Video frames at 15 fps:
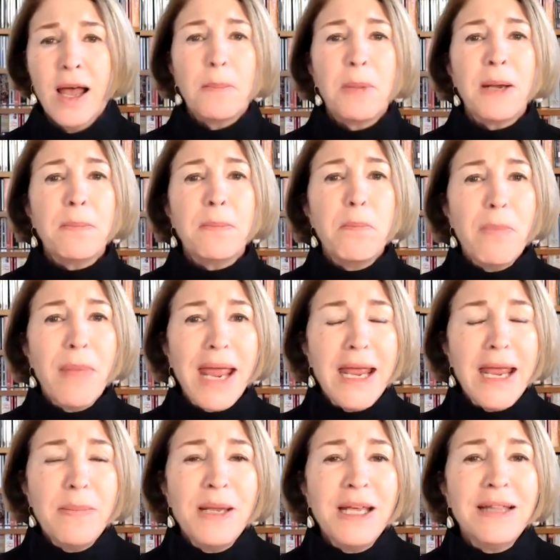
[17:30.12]
But
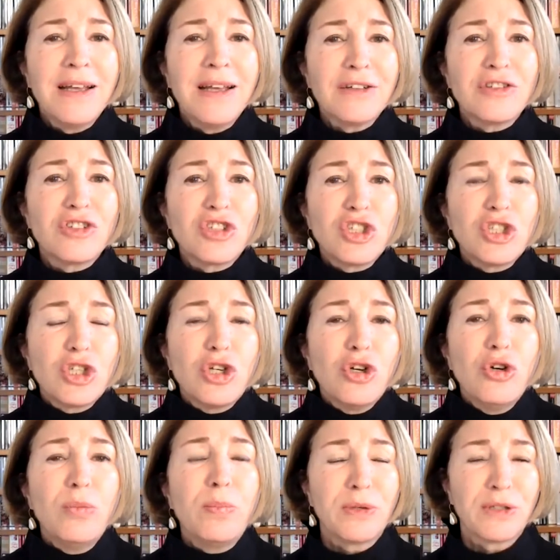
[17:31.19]
maybe there's
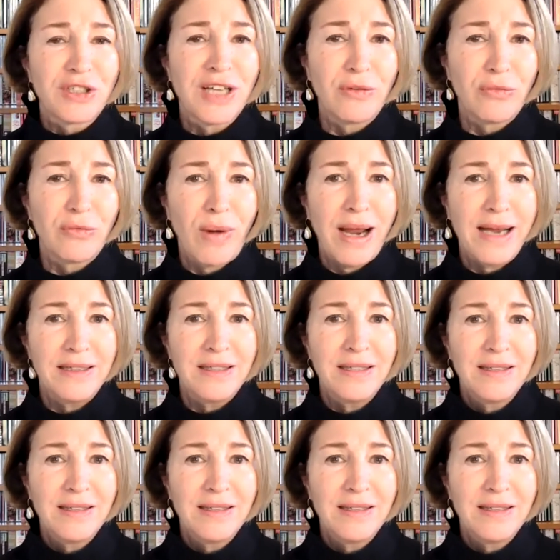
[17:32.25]
2% right.